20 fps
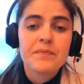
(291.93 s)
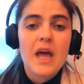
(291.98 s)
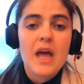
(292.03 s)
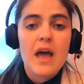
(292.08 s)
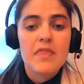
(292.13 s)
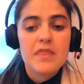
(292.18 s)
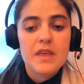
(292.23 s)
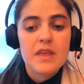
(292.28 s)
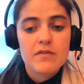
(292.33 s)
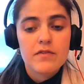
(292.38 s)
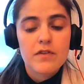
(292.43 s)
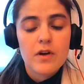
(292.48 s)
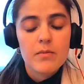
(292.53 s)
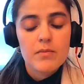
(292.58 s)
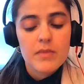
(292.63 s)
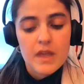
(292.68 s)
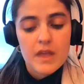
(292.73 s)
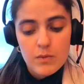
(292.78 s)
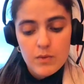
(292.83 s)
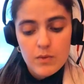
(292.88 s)
And then
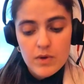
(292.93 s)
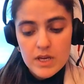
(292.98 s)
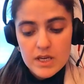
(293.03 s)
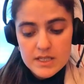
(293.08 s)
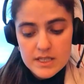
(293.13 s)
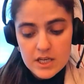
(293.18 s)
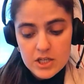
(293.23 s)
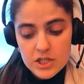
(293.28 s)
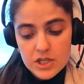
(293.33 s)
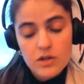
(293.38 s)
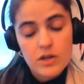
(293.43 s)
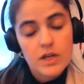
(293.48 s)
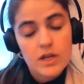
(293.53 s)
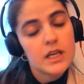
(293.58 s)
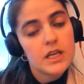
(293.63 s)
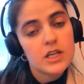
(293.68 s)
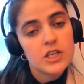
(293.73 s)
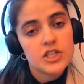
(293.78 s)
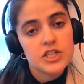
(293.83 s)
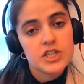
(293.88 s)
from there, we essentially look at
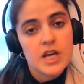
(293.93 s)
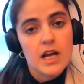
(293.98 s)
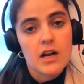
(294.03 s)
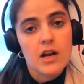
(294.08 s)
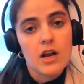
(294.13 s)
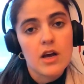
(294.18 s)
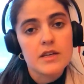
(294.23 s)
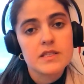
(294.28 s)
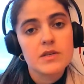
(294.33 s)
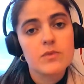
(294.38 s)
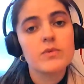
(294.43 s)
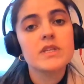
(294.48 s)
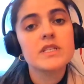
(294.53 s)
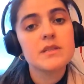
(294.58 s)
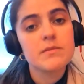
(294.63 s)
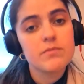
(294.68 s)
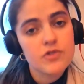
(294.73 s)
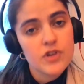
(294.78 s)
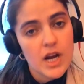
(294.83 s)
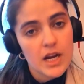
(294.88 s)
each share class and we
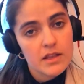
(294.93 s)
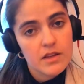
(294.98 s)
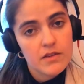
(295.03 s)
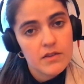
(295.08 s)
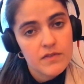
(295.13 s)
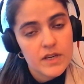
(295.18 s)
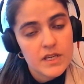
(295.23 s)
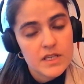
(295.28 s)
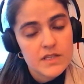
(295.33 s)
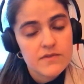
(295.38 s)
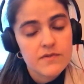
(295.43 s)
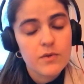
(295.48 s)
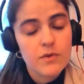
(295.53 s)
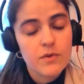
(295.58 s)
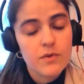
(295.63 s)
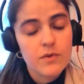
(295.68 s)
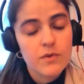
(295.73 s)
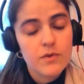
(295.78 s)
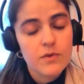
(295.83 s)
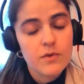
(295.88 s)
subtract the fees for
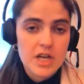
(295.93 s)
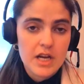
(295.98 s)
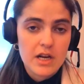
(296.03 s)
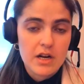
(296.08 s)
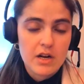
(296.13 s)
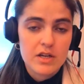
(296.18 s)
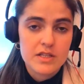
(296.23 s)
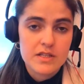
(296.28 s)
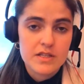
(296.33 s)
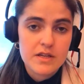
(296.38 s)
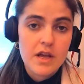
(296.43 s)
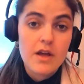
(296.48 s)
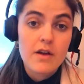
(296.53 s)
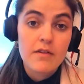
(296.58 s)
each share class